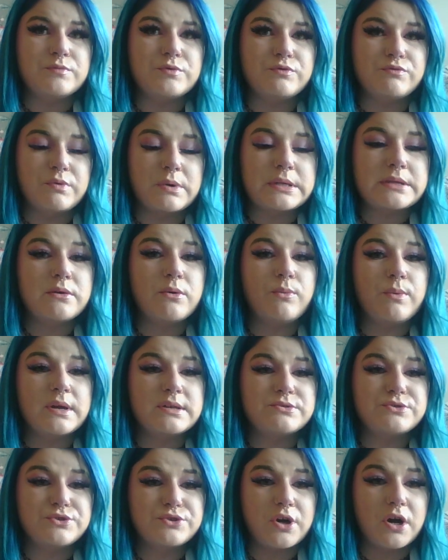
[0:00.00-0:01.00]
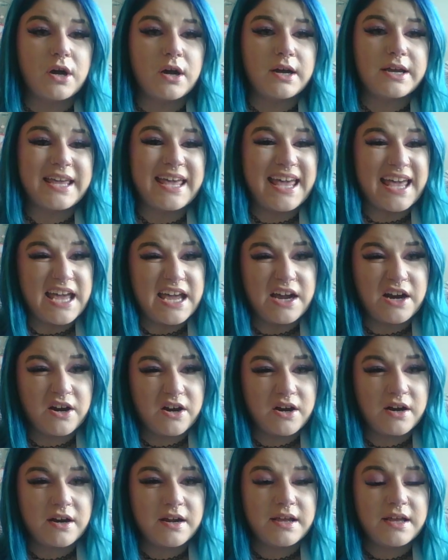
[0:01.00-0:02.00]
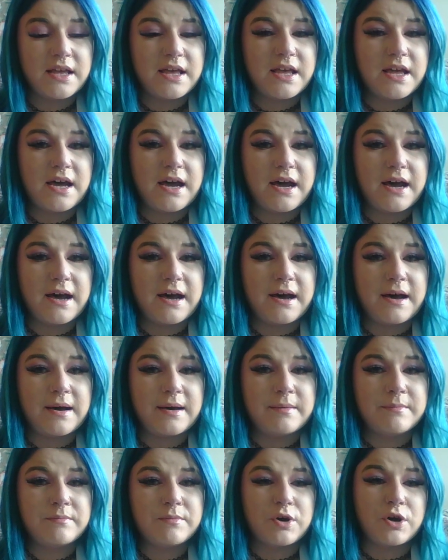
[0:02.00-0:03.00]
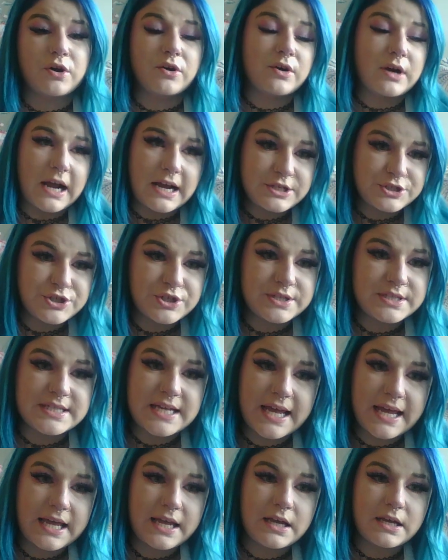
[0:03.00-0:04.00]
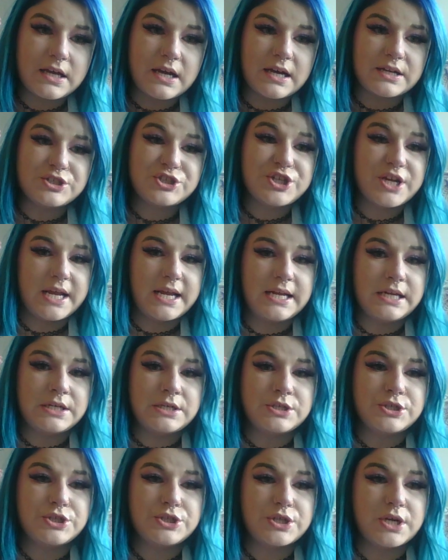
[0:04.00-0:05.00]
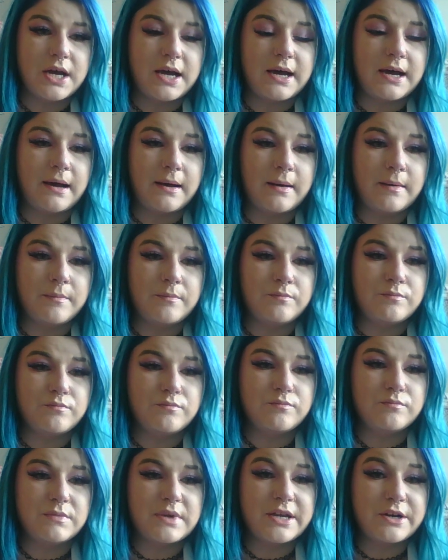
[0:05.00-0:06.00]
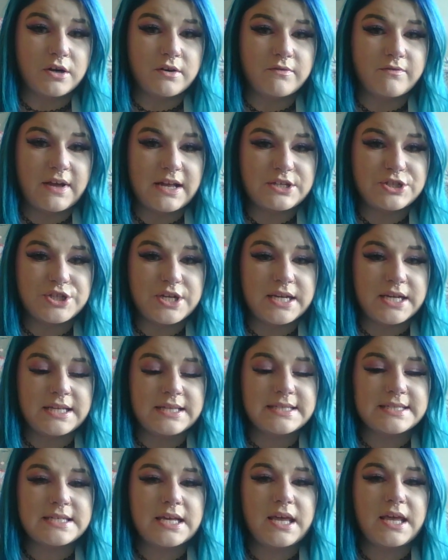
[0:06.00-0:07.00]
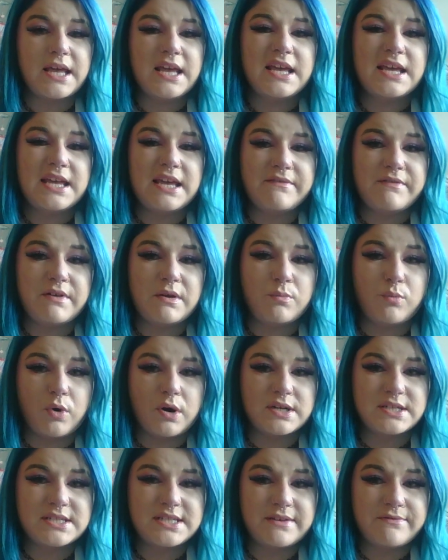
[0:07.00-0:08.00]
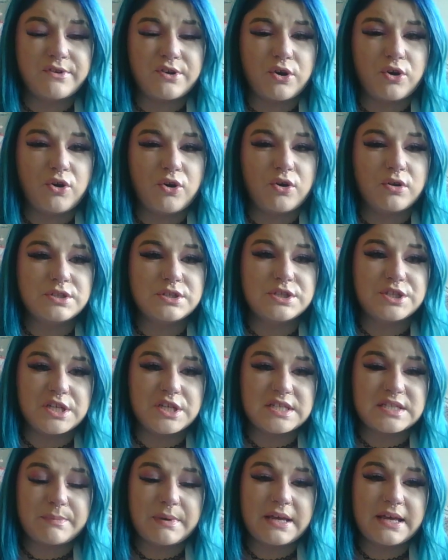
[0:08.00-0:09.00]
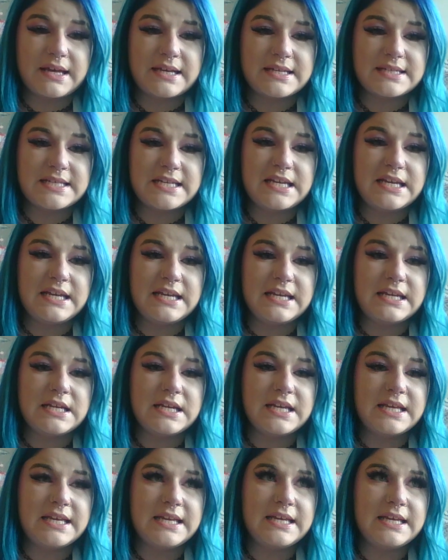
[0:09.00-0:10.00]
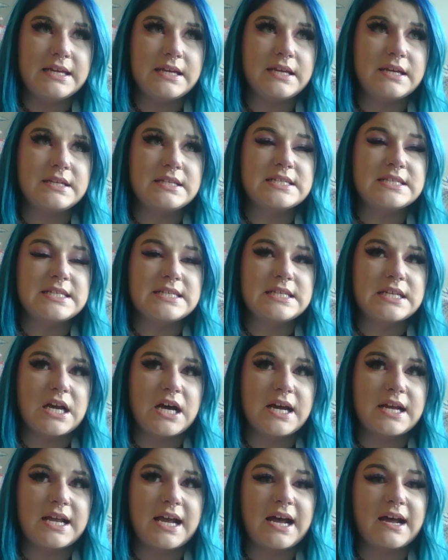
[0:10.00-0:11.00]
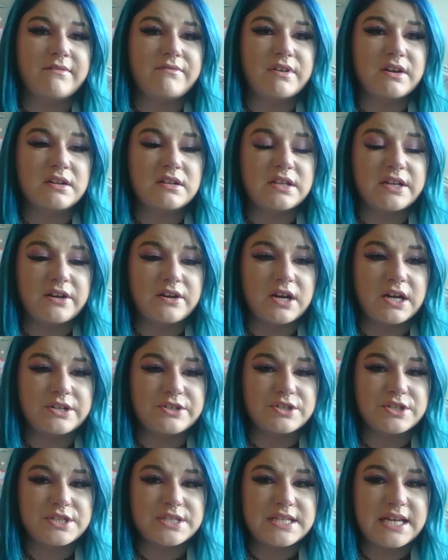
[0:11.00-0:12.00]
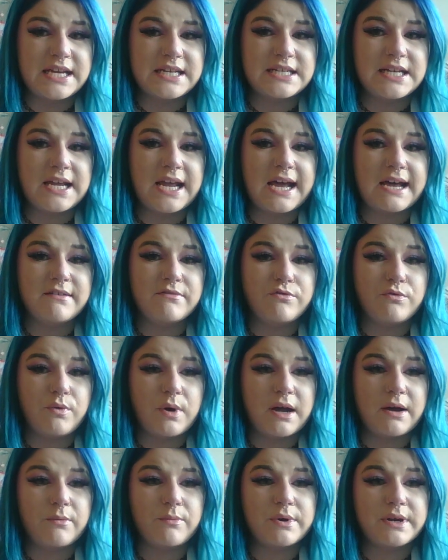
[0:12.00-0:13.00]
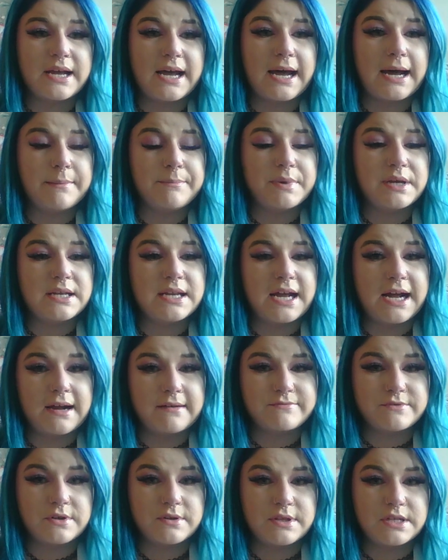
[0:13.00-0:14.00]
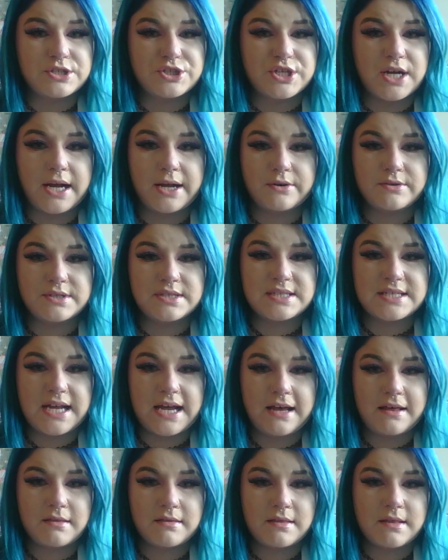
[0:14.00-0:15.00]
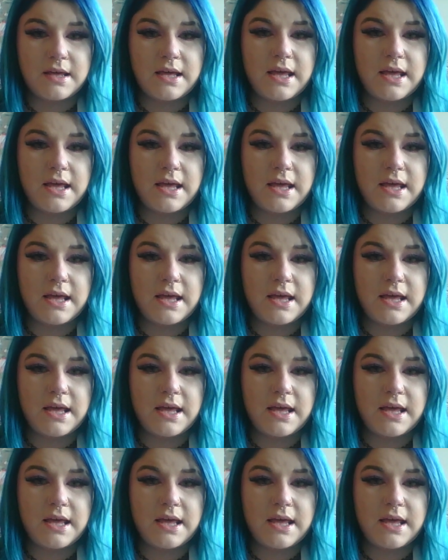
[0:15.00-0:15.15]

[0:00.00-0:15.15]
withdraw care, or I should say, change interventions even more difficult, just because he did not have a clear understanding of what would happen after the child's death.